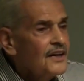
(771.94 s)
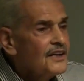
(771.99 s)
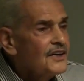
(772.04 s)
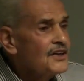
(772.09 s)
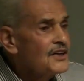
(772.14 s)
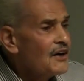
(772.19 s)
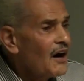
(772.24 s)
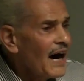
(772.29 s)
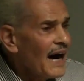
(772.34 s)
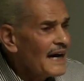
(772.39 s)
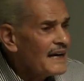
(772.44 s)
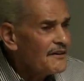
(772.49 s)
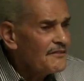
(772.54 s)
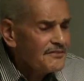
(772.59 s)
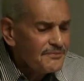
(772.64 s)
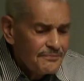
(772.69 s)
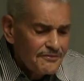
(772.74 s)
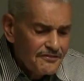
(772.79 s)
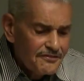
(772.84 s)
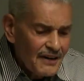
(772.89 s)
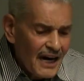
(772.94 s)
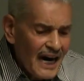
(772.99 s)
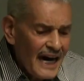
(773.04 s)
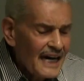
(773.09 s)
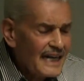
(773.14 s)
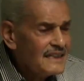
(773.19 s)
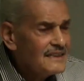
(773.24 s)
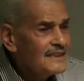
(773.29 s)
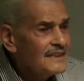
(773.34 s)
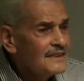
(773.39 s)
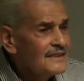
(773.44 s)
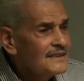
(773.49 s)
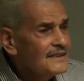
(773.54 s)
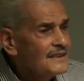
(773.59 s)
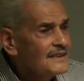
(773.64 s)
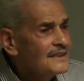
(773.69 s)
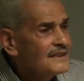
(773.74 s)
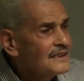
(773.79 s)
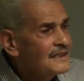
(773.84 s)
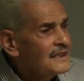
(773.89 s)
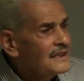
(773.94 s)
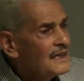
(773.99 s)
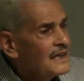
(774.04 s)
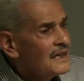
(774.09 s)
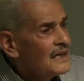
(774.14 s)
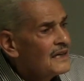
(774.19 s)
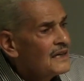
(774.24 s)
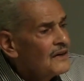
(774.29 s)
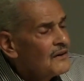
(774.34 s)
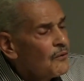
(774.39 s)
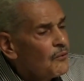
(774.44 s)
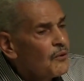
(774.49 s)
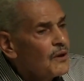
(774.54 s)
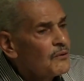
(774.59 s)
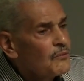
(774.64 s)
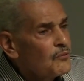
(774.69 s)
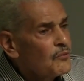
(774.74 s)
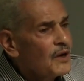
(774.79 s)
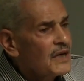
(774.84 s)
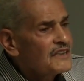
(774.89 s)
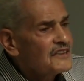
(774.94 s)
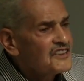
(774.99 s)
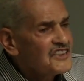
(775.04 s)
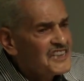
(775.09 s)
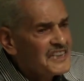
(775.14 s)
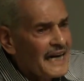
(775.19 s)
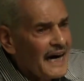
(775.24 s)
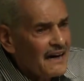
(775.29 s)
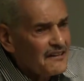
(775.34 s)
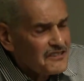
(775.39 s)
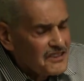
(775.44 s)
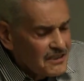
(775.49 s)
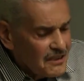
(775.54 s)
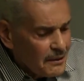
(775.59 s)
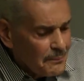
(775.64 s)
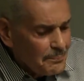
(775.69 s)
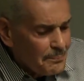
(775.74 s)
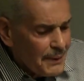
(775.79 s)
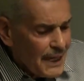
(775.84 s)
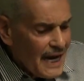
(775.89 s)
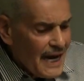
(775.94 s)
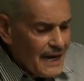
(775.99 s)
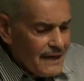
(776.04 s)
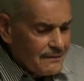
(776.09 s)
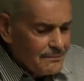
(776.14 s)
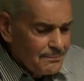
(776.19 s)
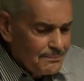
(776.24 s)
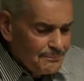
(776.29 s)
You know how they find when one of the scouts come back